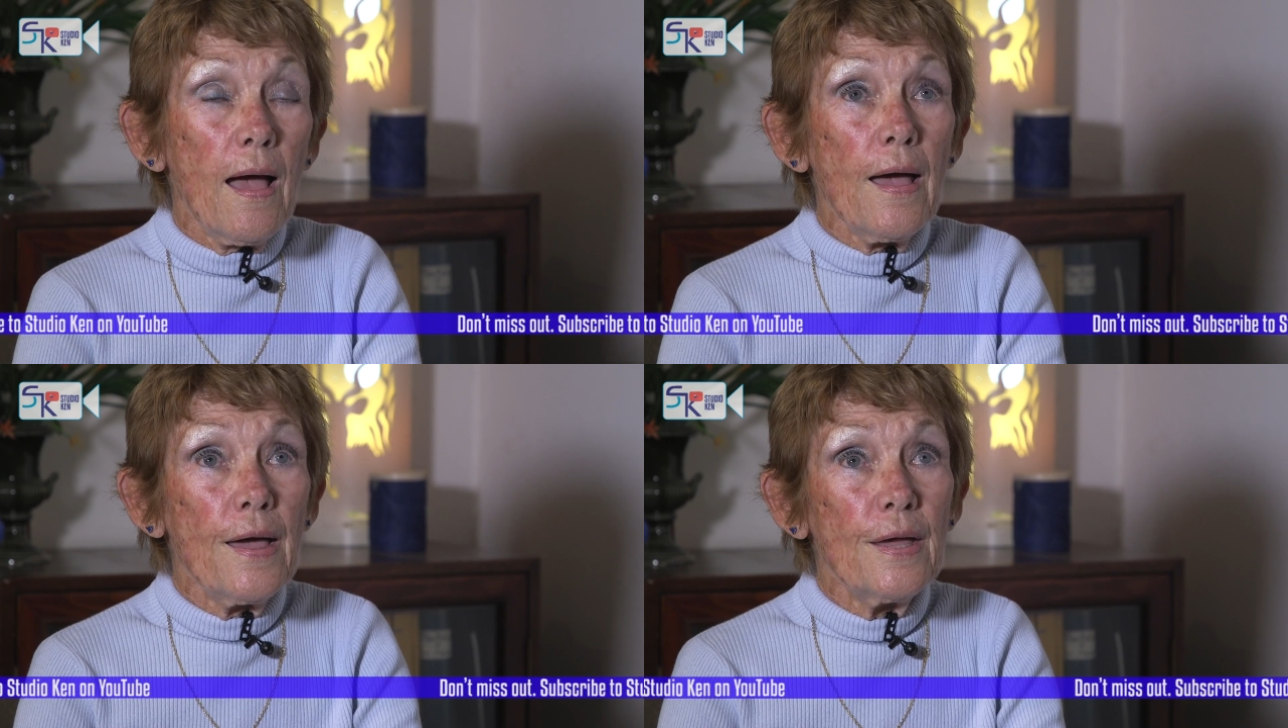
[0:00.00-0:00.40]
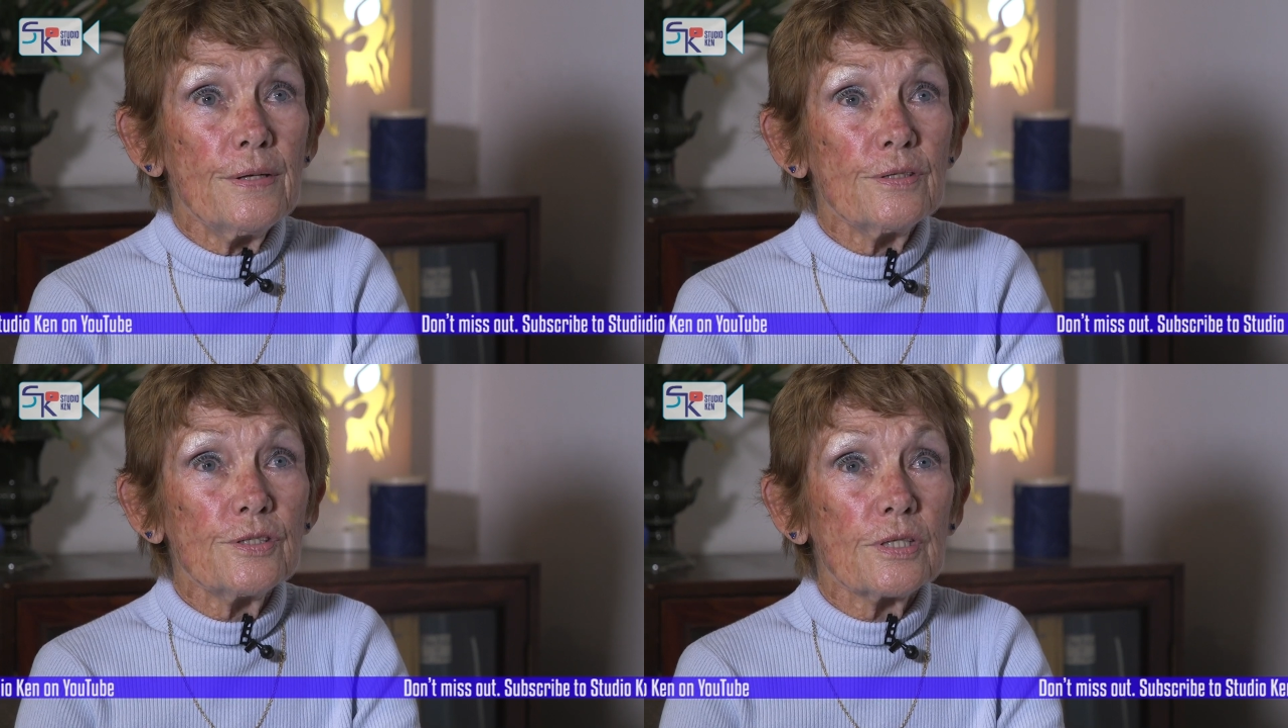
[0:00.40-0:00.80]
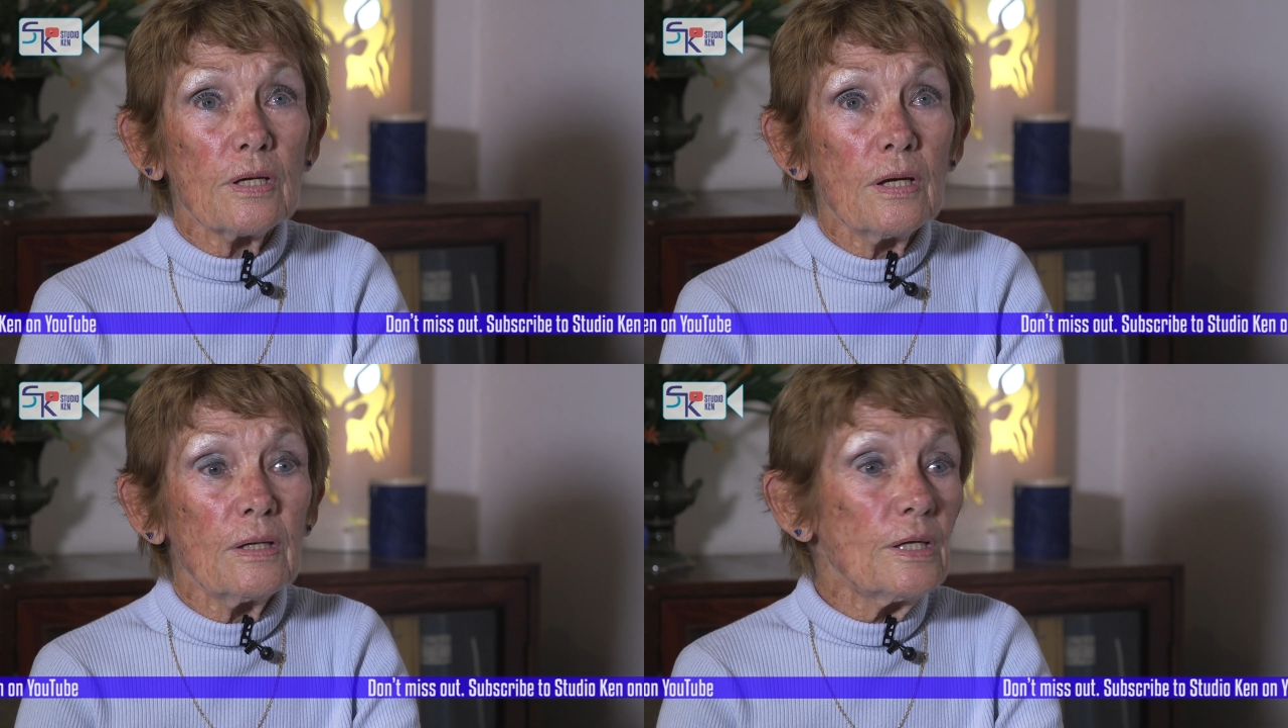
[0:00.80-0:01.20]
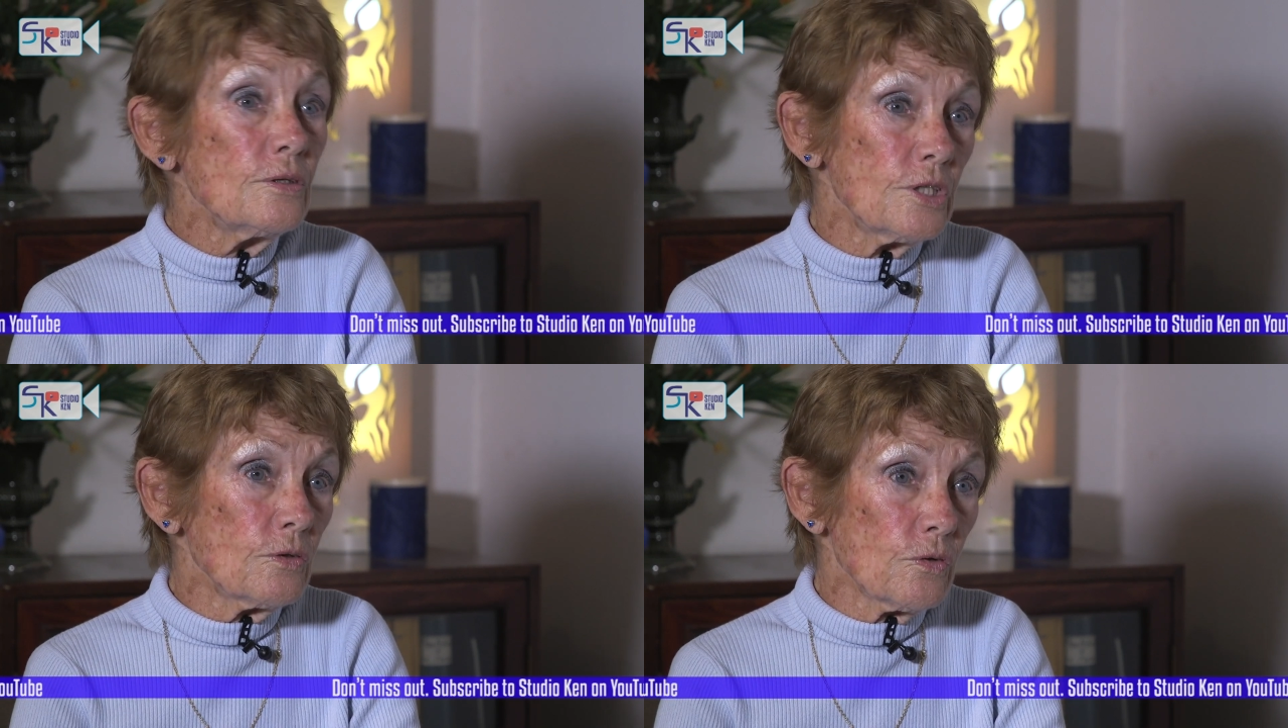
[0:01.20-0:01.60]
and
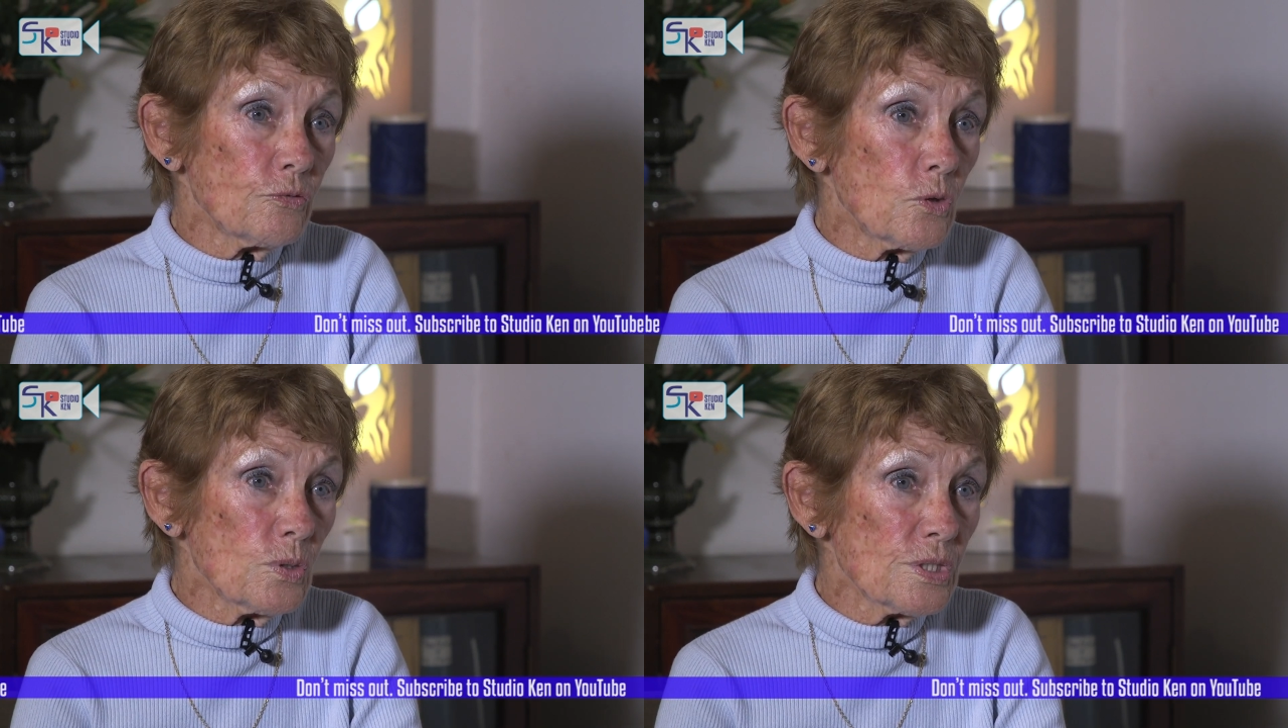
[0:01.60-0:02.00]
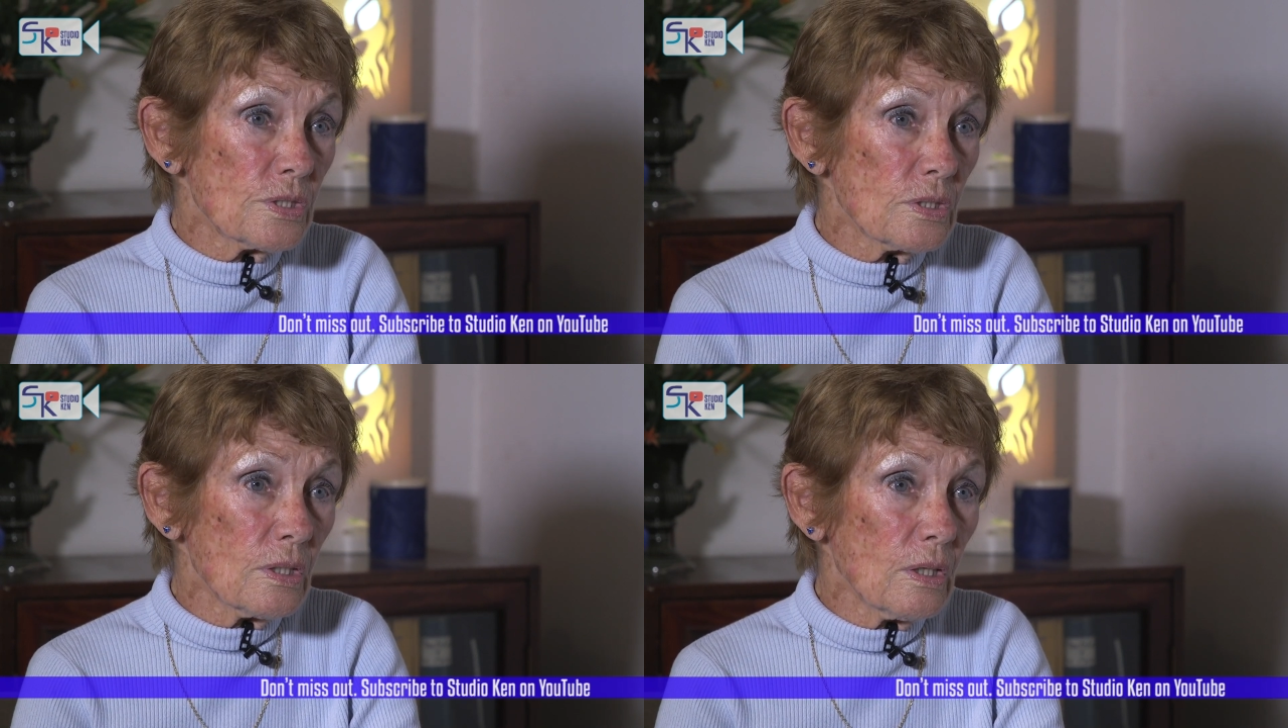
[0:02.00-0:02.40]
India, of course,